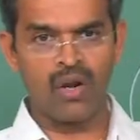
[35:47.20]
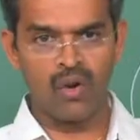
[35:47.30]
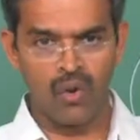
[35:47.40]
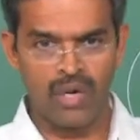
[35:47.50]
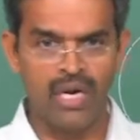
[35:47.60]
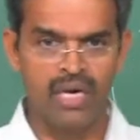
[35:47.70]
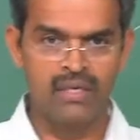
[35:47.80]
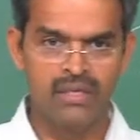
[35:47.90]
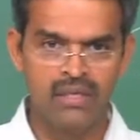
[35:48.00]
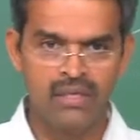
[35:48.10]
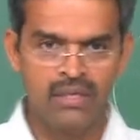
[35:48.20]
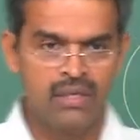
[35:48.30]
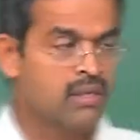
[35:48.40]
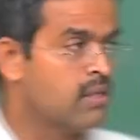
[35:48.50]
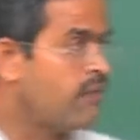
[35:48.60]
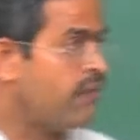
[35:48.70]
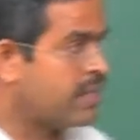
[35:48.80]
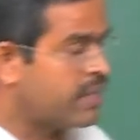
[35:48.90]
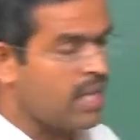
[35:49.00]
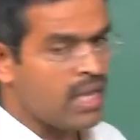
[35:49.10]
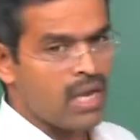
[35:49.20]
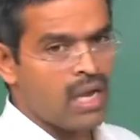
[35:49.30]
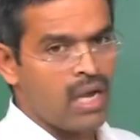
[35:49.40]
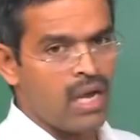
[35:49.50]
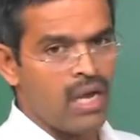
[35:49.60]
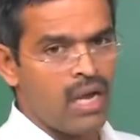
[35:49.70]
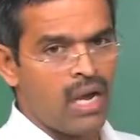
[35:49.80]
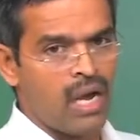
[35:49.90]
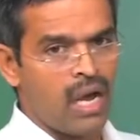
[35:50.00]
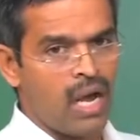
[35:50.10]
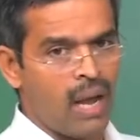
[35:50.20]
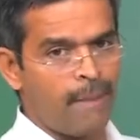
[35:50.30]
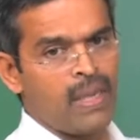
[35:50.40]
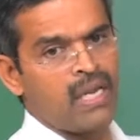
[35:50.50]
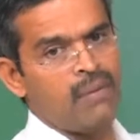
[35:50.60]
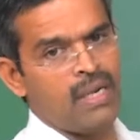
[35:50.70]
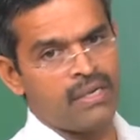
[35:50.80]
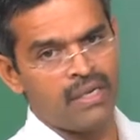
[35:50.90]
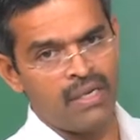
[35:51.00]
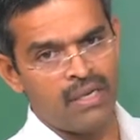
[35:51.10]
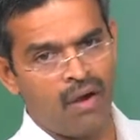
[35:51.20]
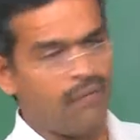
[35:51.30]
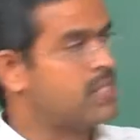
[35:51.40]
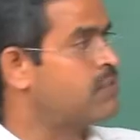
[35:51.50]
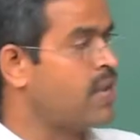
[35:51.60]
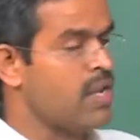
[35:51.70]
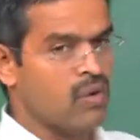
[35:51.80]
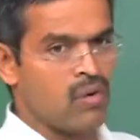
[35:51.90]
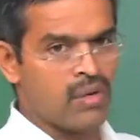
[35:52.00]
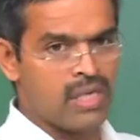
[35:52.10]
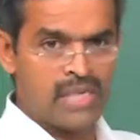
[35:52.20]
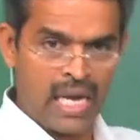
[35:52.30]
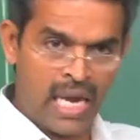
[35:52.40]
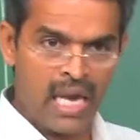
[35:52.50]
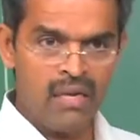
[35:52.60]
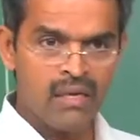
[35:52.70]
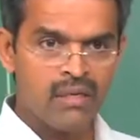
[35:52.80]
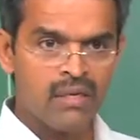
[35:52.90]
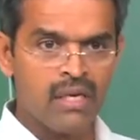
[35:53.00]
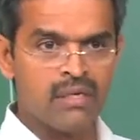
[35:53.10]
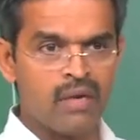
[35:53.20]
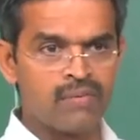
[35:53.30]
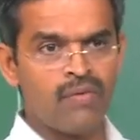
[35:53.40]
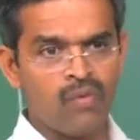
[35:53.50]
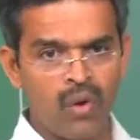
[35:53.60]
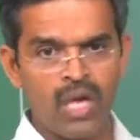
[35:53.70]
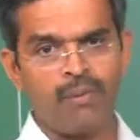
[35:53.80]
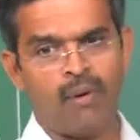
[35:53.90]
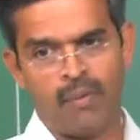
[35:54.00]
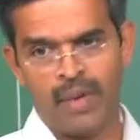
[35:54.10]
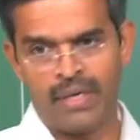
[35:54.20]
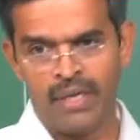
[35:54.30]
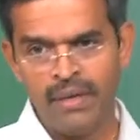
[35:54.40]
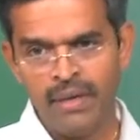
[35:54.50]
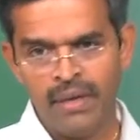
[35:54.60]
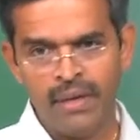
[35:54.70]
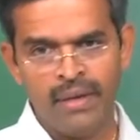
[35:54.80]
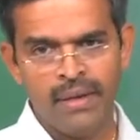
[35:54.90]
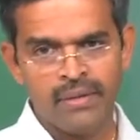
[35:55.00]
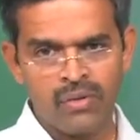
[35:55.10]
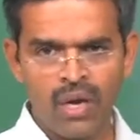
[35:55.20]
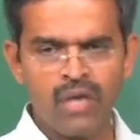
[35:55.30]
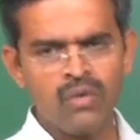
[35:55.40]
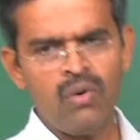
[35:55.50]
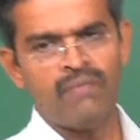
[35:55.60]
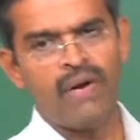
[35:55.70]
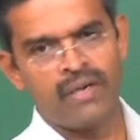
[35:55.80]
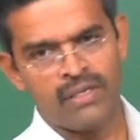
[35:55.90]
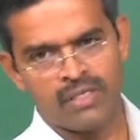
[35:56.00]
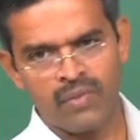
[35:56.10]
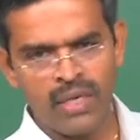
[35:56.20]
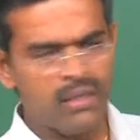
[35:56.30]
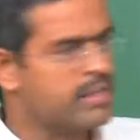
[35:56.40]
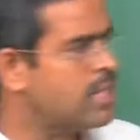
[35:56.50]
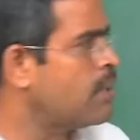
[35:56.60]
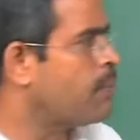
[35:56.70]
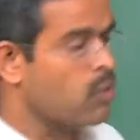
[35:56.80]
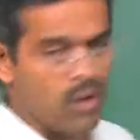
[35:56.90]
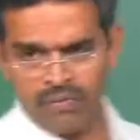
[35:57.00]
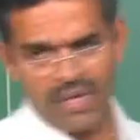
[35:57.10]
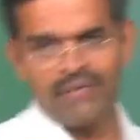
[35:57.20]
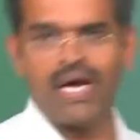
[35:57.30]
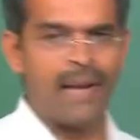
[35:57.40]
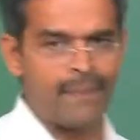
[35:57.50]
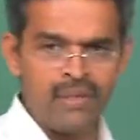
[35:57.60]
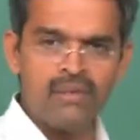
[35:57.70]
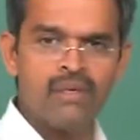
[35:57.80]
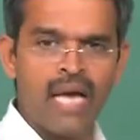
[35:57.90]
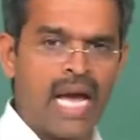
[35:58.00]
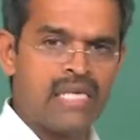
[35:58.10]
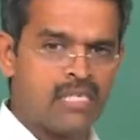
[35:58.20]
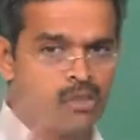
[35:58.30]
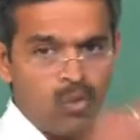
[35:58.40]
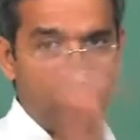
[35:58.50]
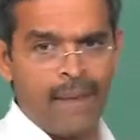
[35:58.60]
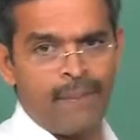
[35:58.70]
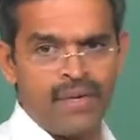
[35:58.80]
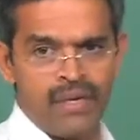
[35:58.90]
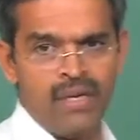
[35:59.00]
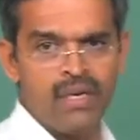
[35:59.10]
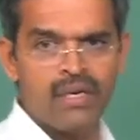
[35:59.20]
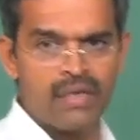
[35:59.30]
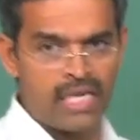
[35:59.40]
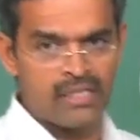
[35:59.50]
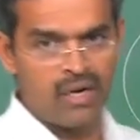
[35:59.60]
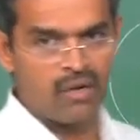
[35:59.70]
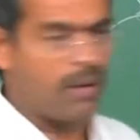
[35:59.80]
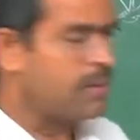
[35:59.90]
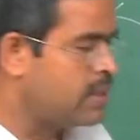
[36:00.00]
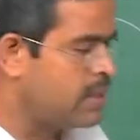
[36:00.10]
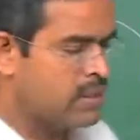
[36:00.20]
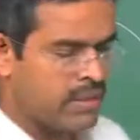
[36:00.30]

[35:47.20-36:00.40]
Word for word: lower, the fatigue applicability of its failure is again in terms of lower probability. So, you got two advantages one the teeth out will never happen as it could happen in triceratops uh, in